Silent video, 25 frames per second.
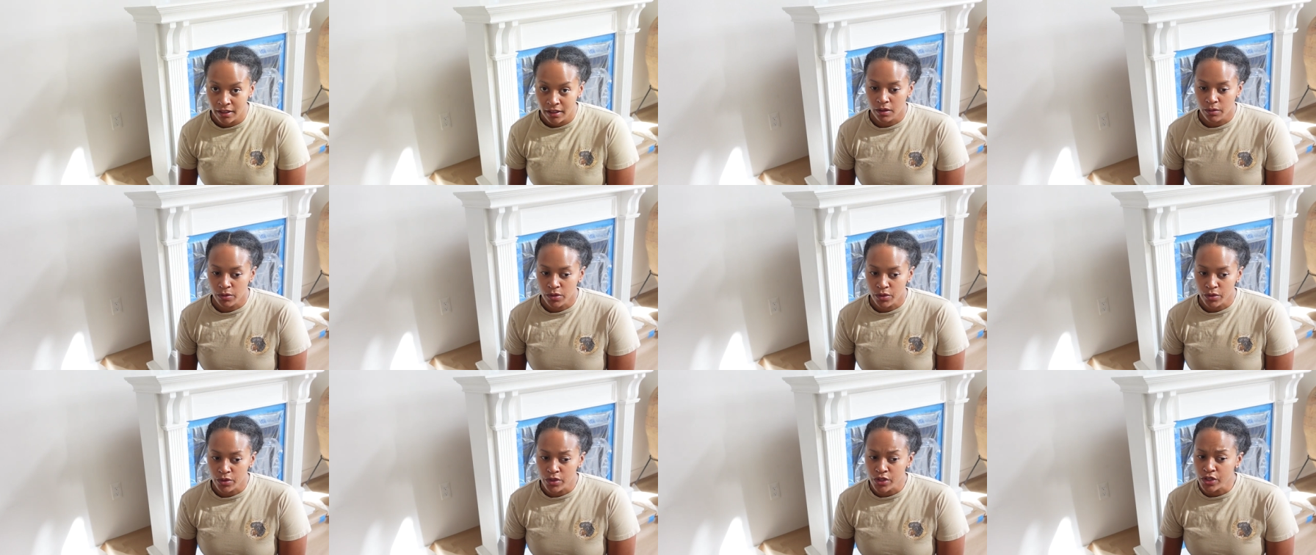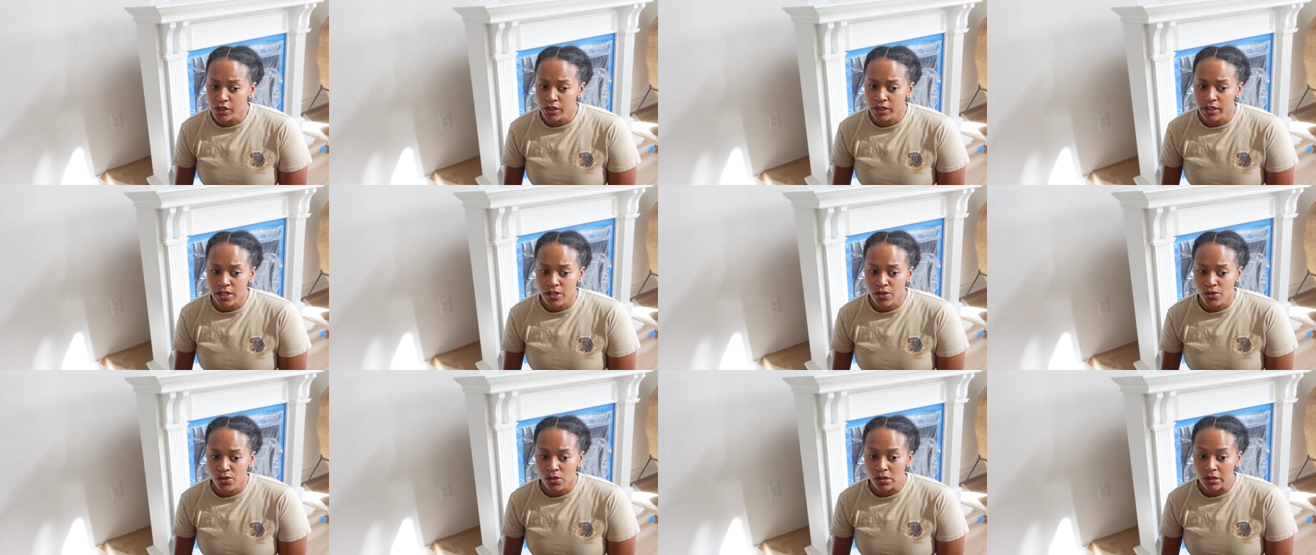It was originally
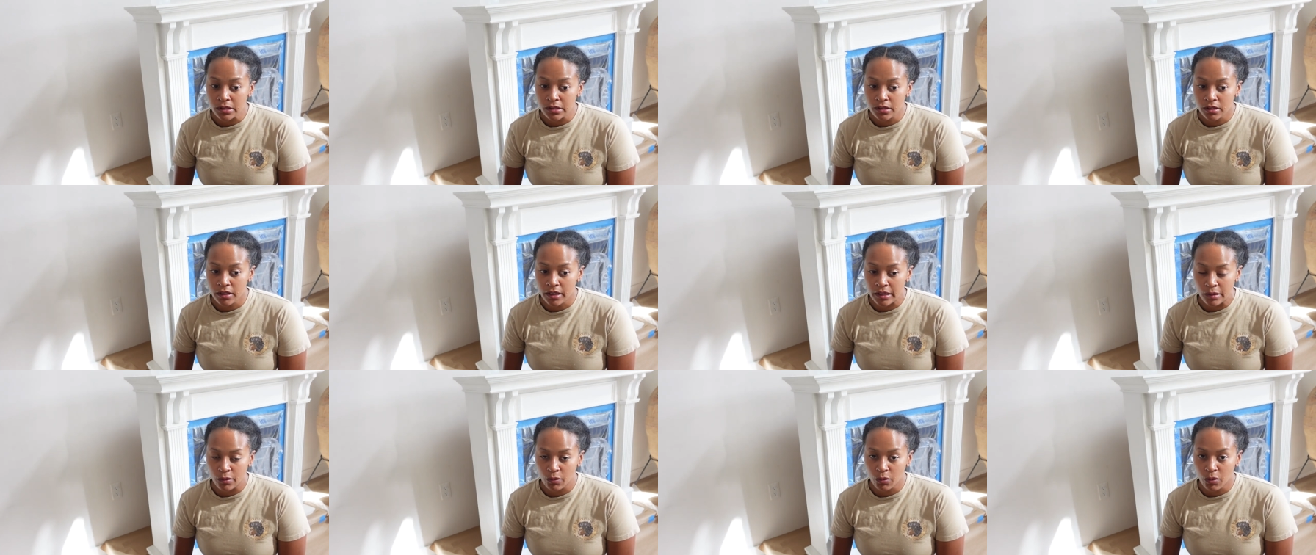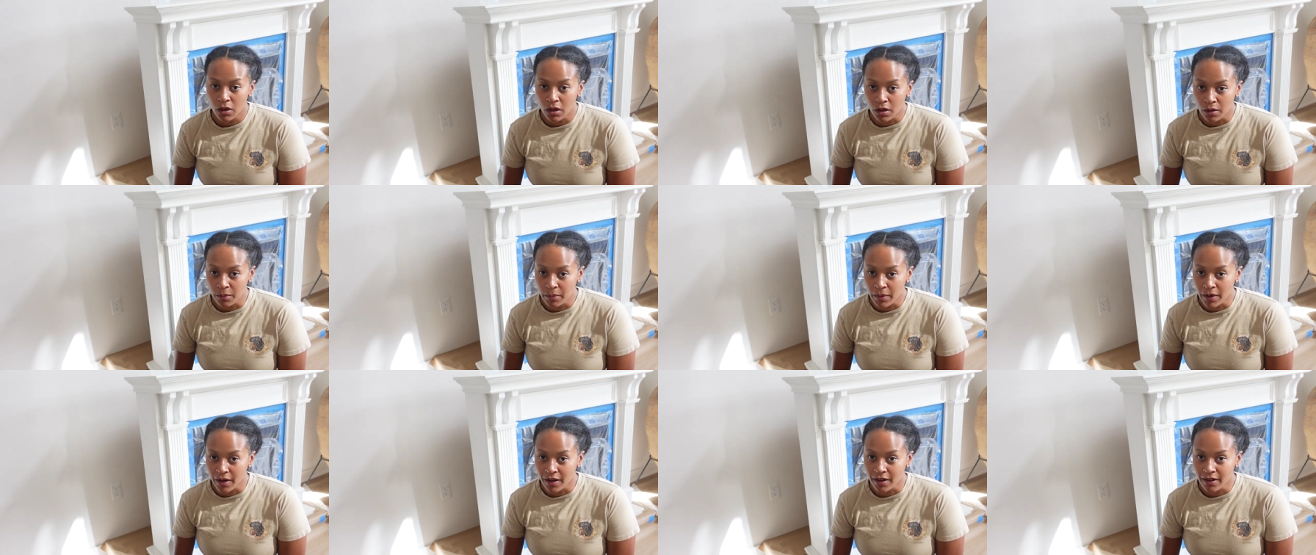sold at
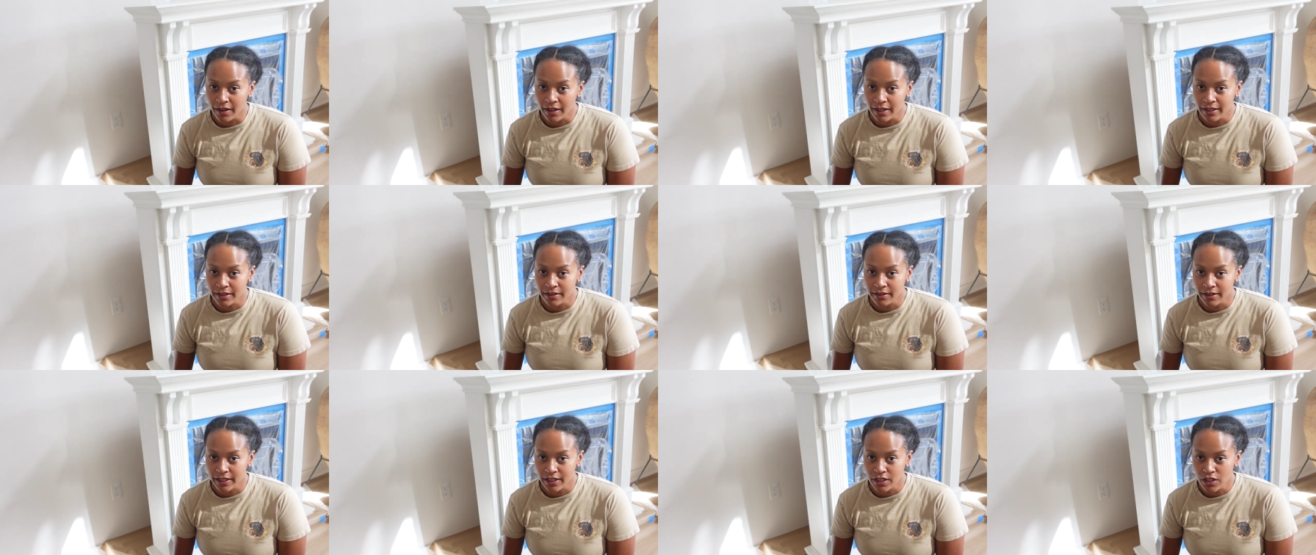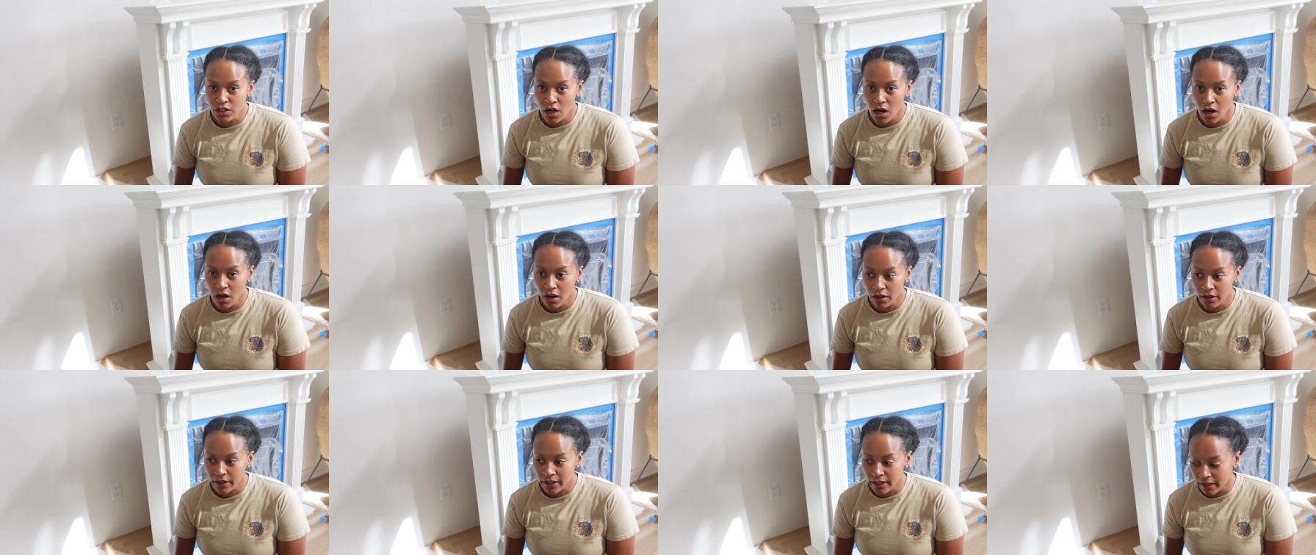Walmart and like
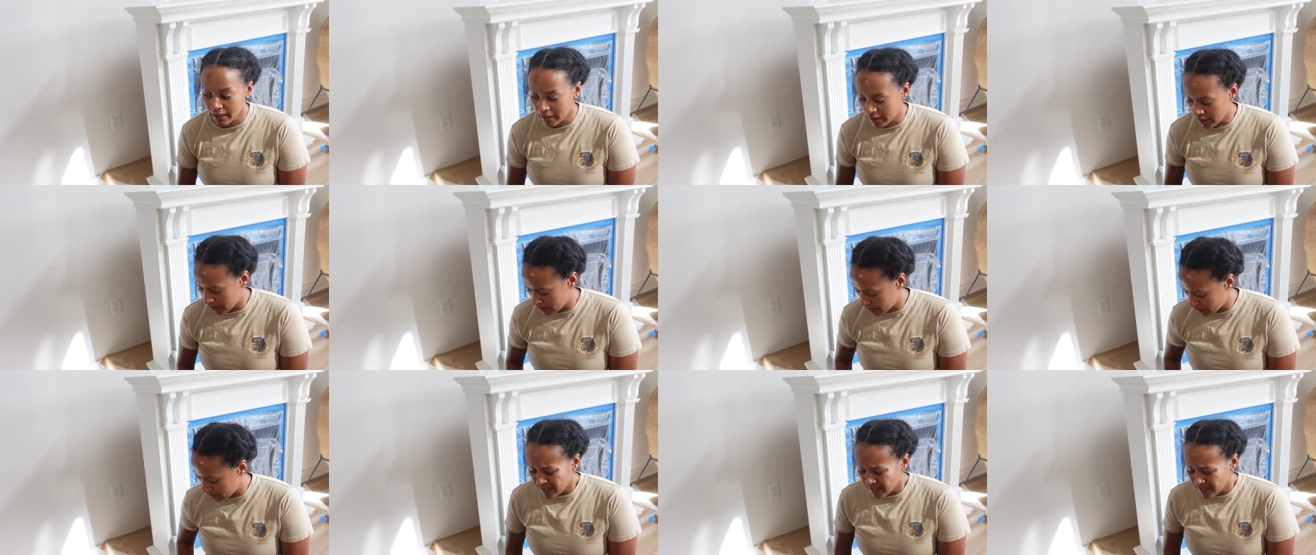Target and